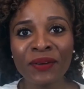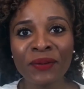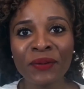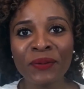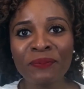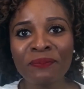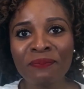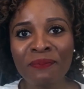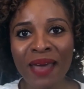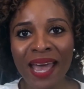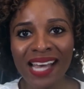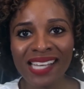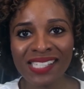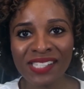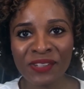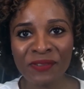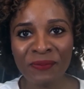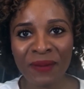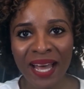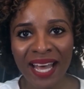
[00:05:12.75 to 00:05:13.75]
group
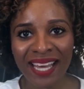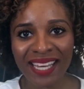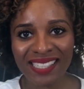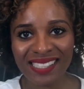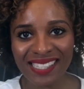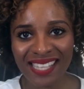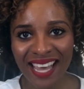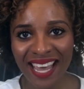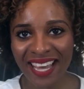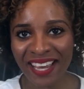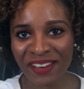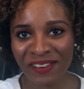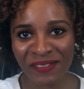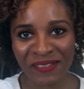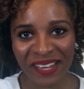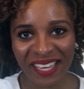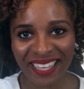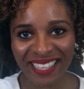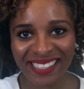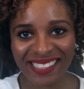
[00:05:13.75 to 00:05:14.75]
mastermind
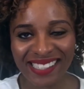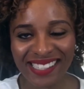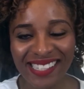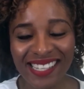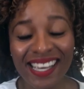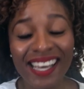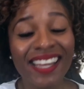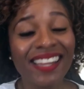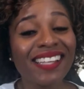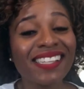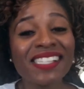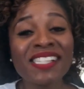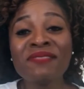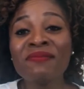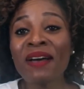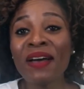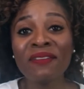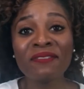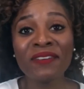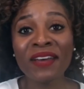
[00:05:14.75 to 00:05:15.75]
takeaways. This is
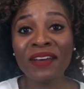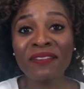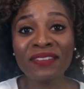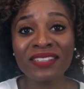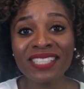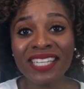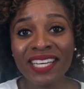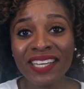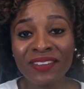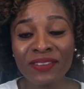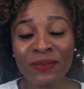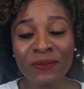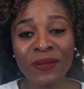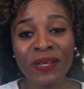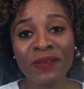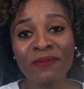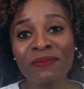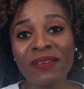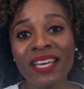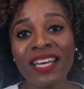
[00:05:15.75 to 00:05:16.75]
my favorite day of the
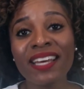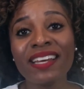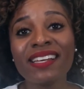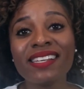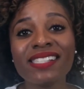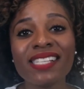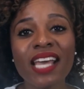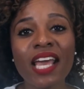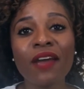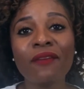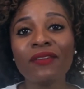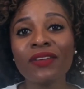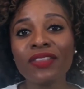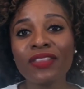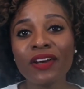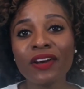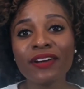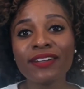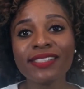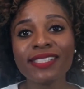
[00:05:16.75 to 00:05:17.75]
week because every
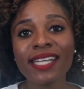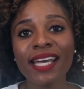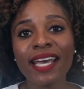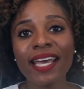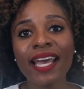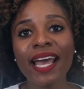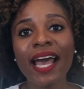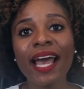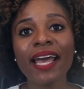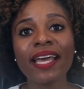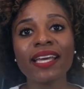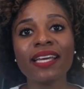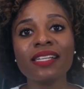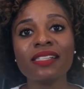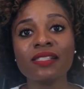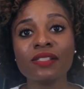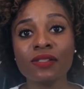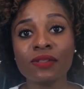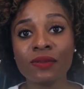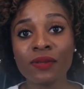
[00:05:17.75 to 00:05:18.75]
Thursday I get
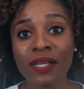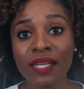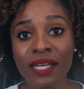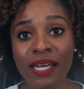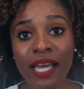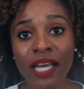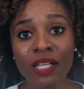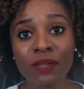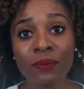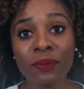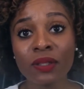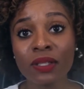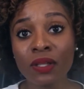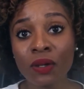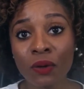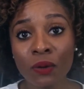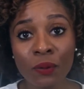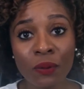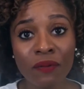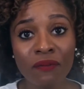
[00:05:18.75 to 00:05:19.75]
to connect with local